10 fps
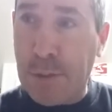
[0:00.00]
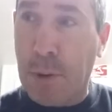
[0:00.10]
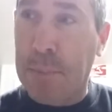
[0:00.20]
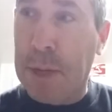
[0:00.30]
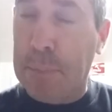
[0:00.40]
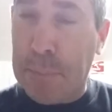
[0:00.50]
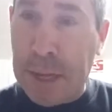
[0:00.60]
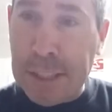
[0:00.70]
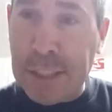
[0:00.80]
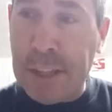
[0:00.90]
or being
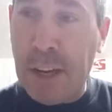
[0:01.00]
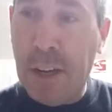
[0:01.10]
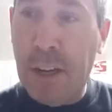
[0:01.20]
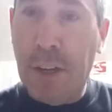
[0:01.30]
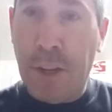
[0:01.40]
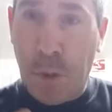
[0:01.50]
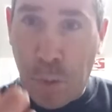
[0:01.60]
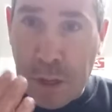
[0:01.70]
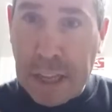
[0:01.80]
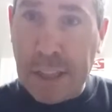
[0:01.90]
pinched,
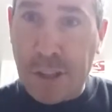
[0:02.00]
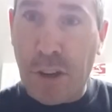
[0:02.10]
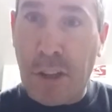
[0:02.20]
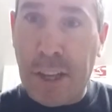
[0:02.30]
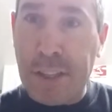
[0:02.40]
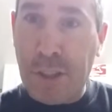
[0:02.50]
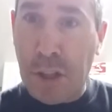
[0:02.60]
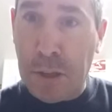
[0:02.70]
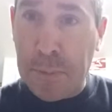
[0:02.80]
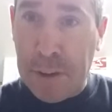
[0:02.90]
will get the circulation
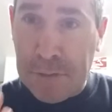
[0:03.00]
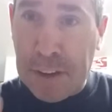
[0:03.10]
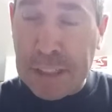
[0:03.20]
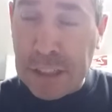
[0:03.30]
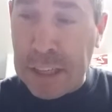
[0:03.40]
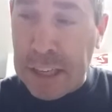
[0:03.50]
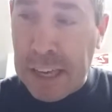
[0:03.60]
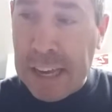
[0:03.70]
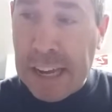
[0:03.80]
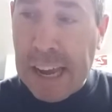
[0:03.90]
to them
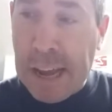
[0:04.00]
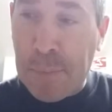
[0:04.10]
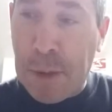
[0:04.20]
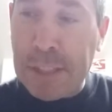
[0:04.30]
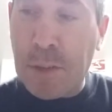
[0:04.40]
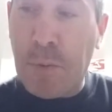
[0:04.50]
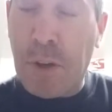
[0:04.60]
eventually, and basically